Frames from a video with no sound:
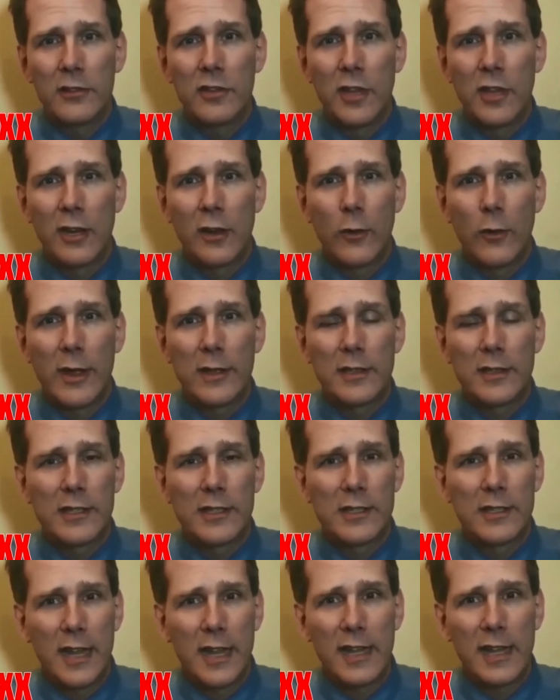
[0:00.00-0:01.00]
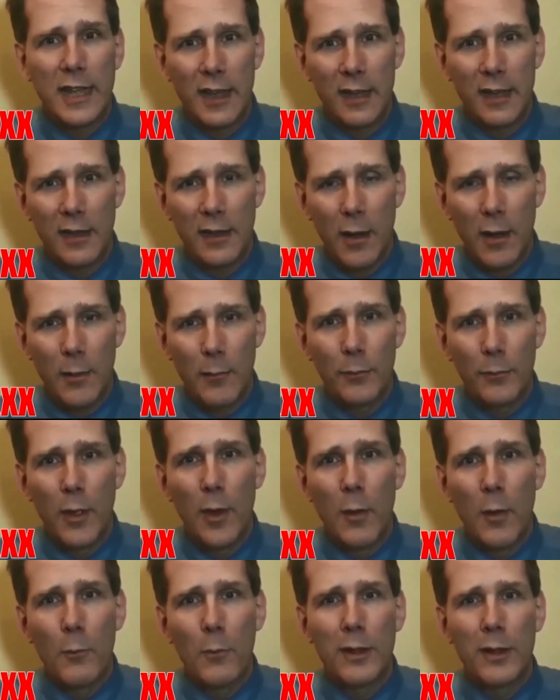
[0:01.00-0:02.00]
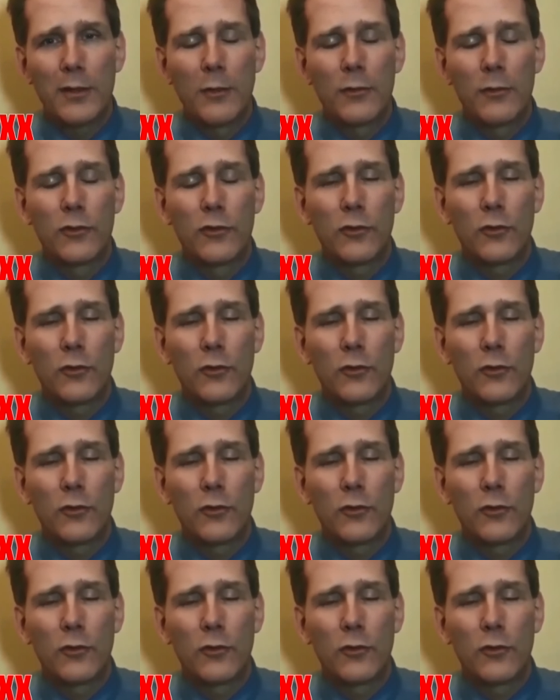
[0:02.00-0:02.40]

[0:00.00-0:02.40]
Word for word: not only generates a steady income,